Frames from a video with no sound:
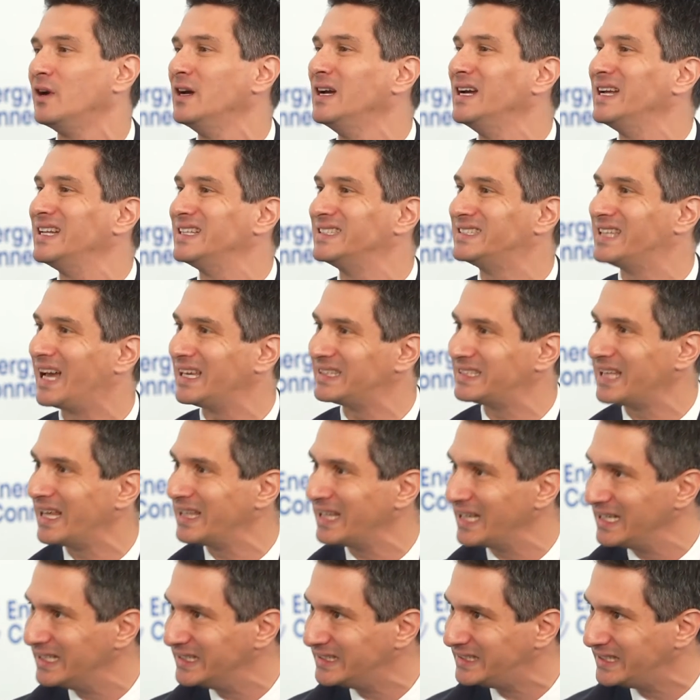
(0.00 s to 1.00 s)
data
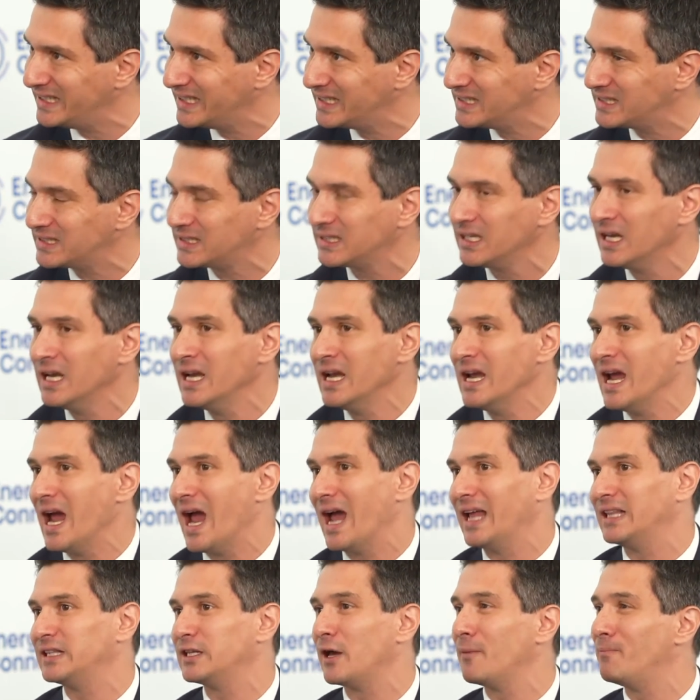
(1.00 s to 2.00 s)
analytics,
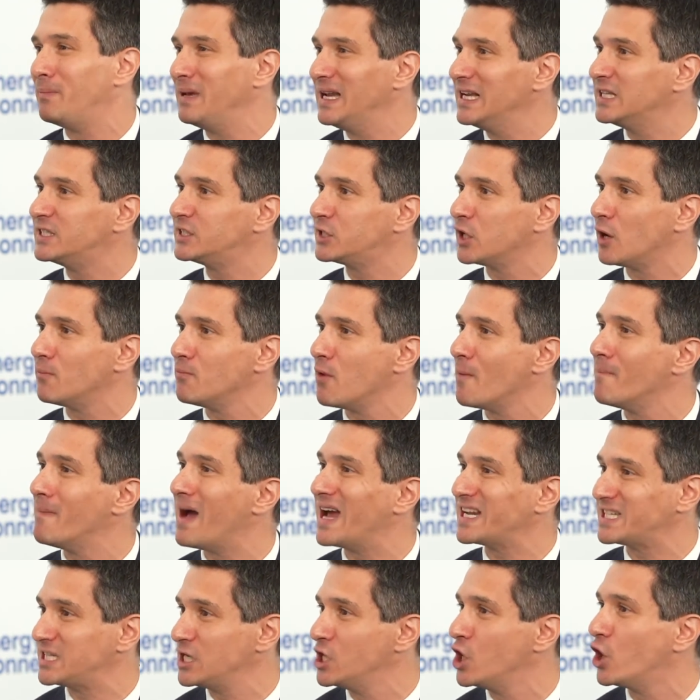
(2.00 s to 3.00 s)
and build some
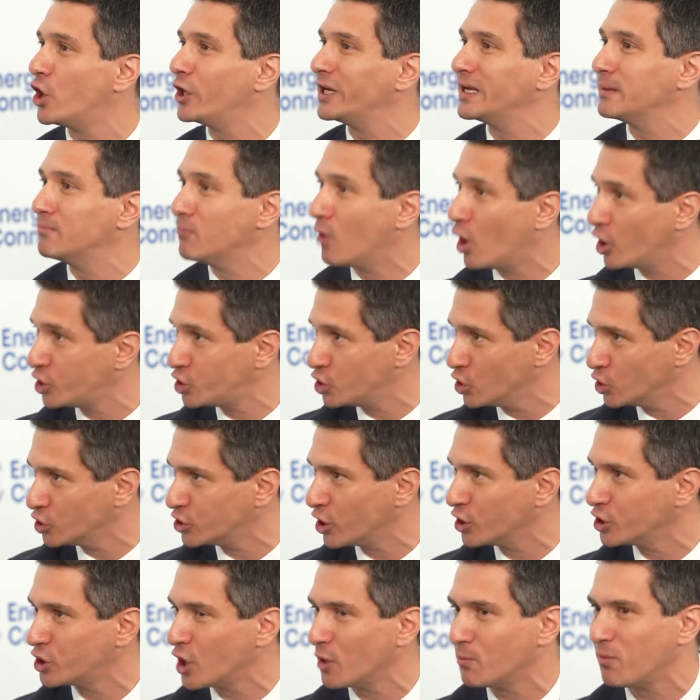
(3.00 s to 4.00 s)
machine learning modules
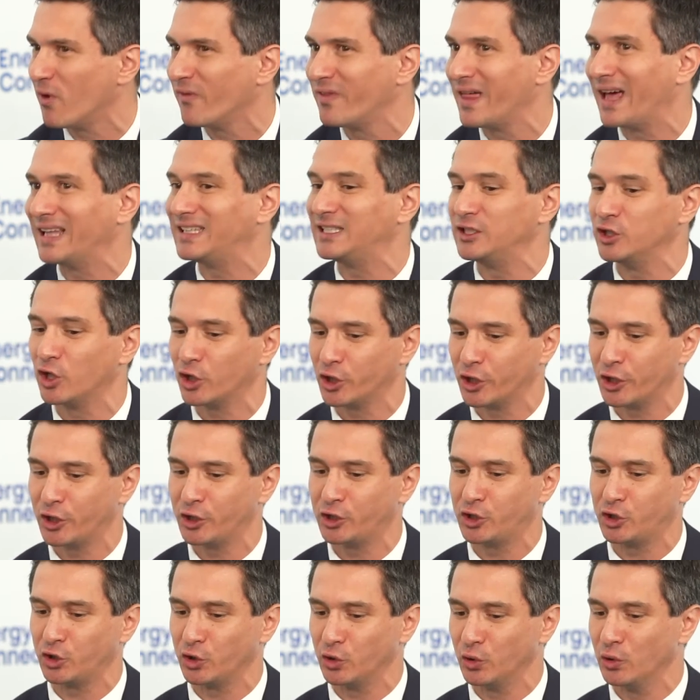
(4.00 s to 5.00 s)
on top of that in order
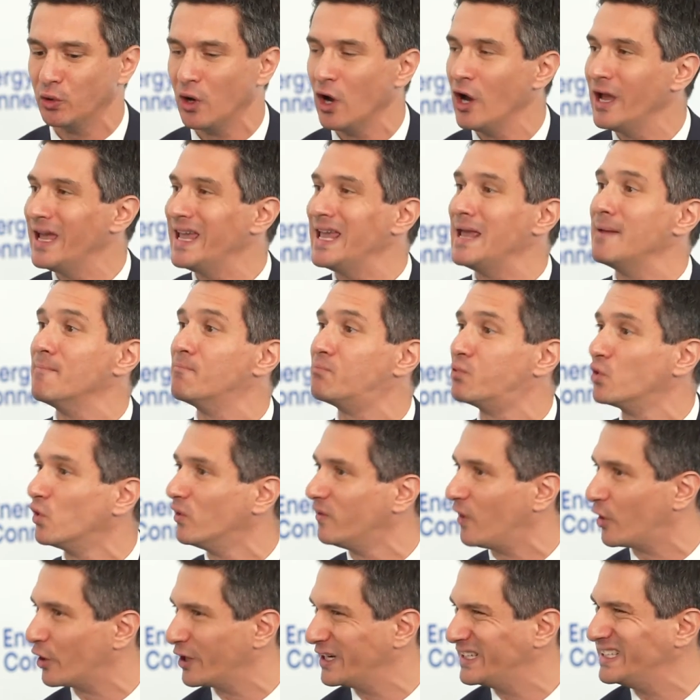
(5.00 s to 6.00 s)
to improve
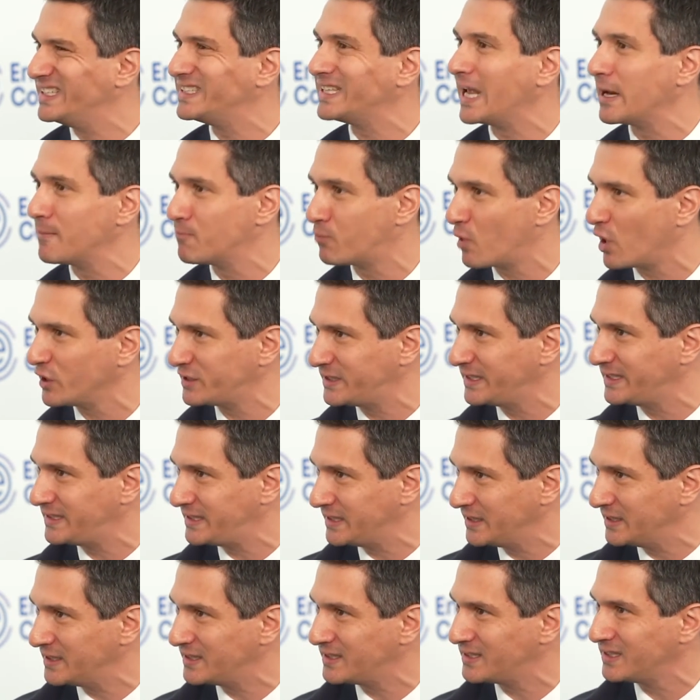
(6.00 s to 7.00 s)
our design
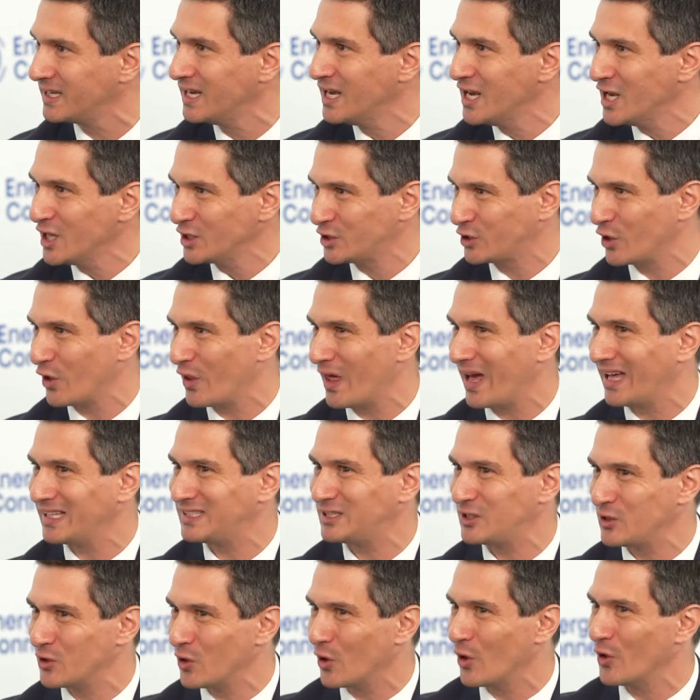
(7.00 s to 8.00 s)
processes so that
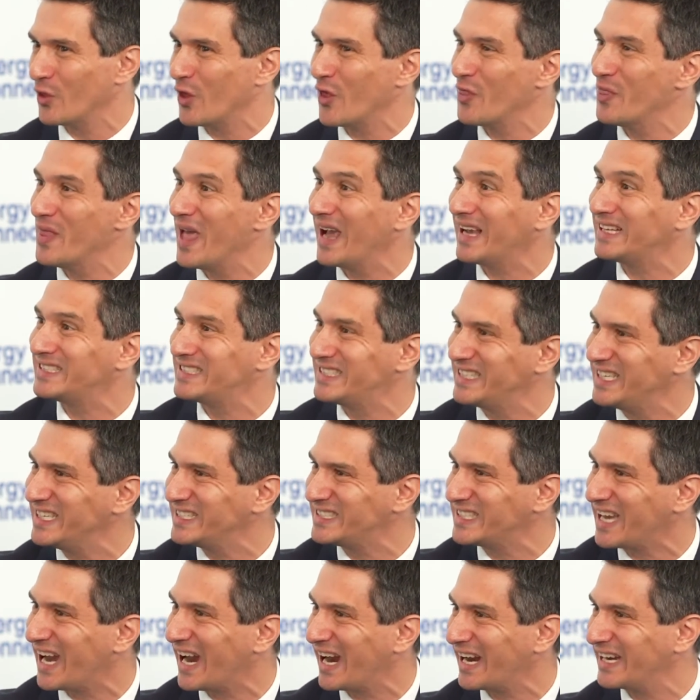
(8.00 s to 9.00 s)
the next
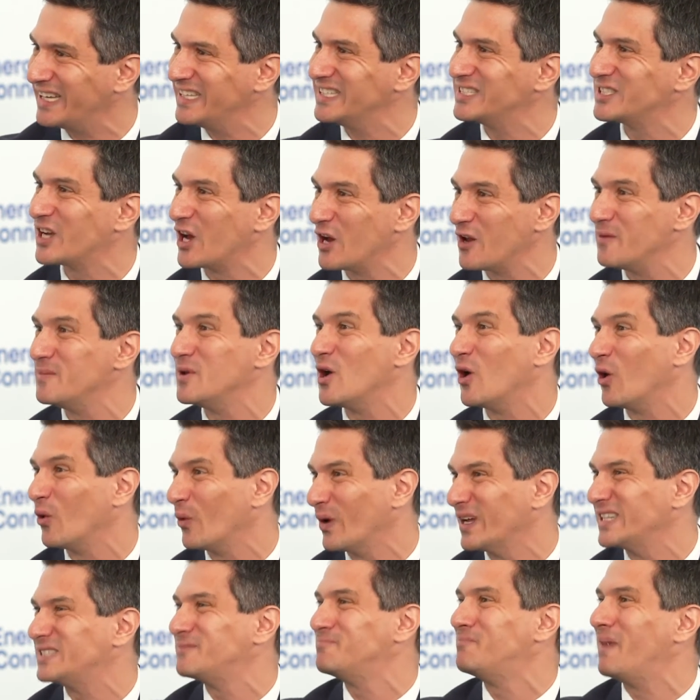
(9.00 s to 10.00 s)
design is going to be
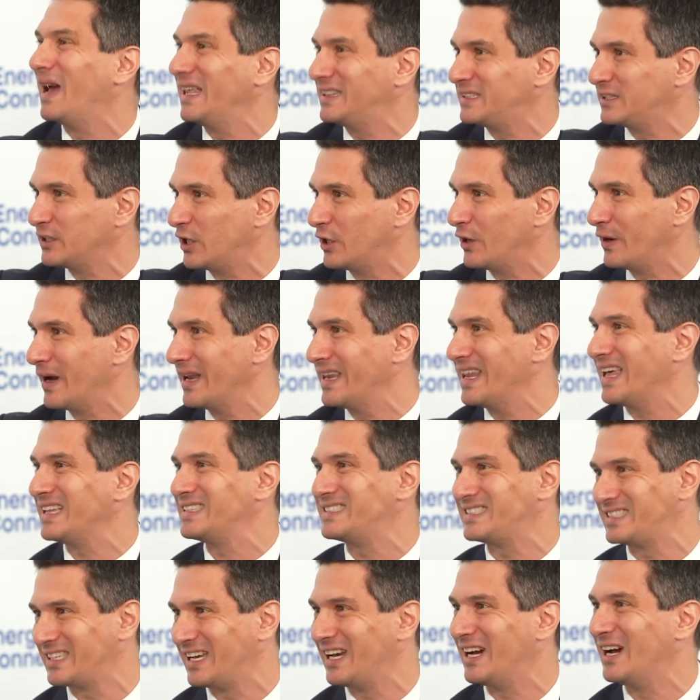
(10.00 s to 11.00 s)
always better, and
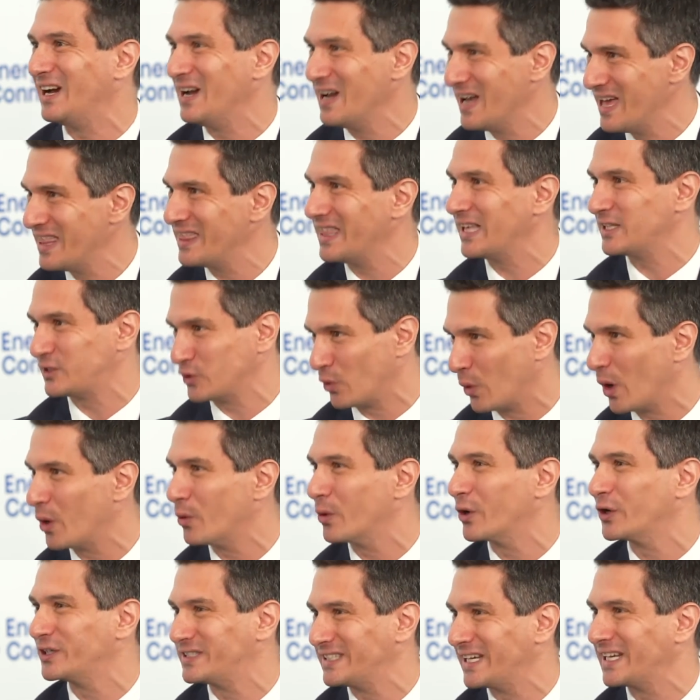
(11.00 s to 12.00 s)
that's the way
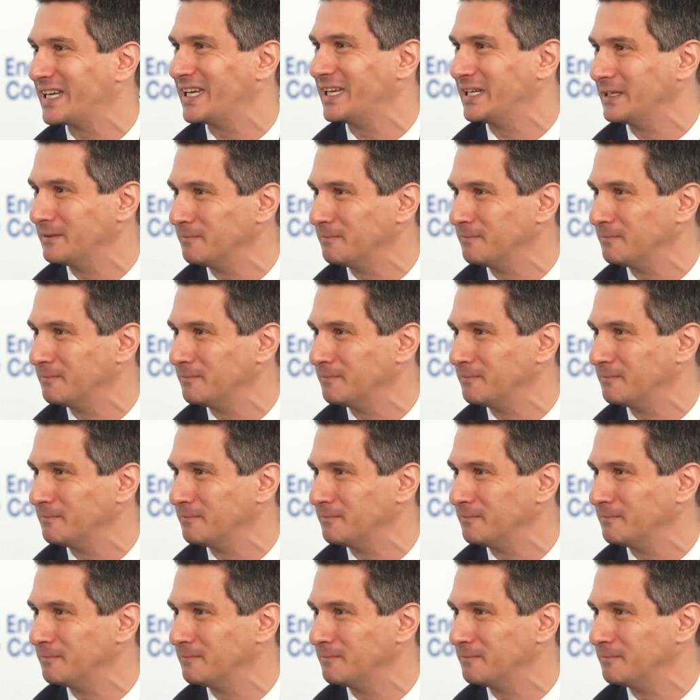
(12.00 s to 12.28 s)
we're taking.